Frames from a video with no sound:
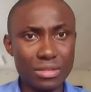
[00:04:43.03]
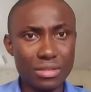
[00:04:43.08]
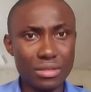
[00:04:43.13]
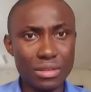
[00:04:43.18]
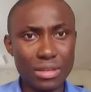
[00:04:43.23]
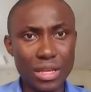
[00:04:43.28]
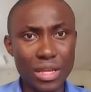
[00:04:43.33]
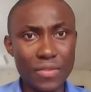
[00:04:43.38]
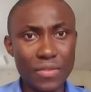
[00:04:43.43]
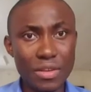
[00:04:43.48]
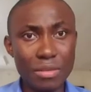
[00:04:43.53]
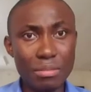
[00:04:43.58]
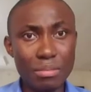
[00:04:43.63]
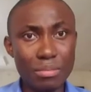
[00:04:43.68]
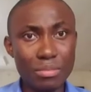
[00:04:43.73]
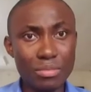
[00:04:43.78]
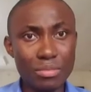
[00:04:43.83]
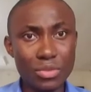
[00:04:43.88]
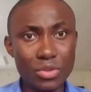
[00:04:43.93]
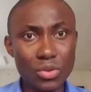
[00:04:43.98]

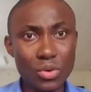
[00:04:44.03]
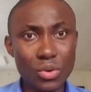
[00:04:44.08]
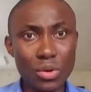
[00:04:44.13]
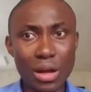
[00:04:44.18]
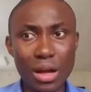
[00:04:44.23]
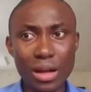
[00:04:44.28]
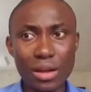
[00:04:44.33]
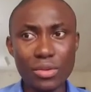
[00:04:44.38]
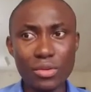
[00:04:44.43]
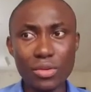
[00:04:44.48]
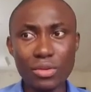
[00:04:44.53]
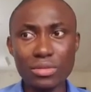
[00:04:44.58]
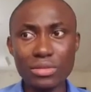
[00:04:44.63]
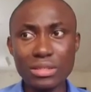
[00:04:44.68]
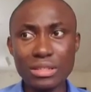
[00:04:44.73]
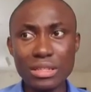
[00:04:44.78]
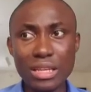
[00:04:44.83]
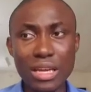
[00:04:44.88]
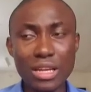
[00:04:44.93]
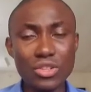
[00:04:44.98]
and not
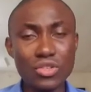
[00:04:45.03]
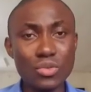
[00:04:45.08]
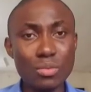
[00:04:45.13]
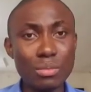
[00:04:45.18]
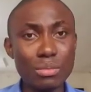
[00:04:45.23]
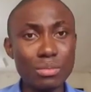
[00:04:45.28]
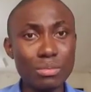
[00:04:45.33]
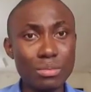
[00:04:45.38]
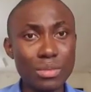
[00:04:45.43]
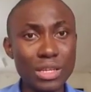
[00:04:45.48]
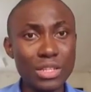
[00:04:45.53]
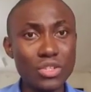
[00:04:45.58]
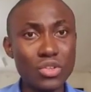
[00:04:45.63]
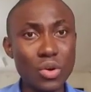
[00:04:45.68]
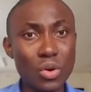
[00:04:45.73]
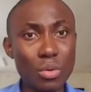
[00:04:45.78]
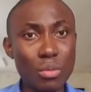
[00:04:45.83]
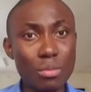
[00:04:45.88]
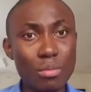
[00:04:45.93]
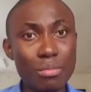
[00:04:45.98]
staying to meet
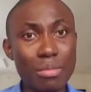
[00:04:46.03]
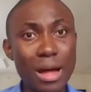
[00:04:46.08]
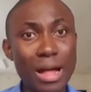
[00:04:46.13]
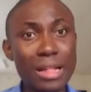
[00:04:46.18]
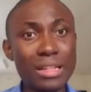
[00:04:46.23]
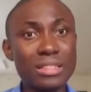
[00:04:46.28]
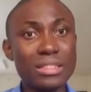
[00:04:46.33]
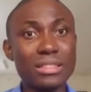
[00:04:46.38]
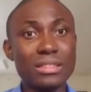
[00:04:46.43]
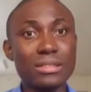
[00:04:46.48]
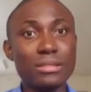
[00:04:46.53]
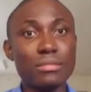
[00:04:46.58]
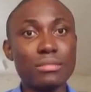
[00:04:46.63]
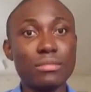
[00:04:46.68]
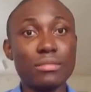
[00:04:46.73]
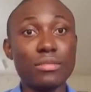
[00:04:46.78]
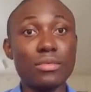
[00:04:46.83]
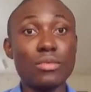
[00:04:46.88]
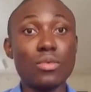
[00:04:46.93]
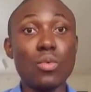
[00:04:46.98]
your man's
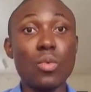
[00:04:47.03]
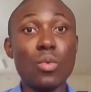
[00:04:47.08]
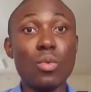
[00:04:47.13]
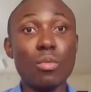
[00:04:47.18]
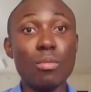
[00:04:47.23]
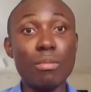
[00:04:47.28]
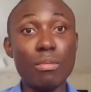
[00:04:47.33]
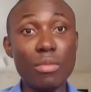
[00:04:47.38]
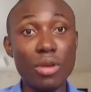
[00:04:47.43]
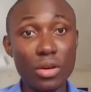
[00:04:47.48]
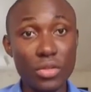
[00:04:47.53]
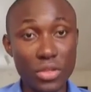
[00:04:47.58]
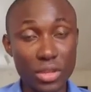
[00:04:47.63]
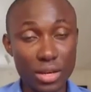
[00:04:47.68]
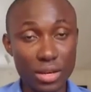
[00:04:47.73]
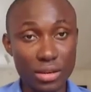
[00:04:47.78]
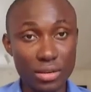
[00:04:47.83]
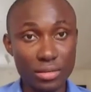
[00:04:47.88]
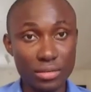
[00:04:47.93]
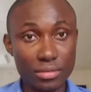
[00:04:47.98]
mother.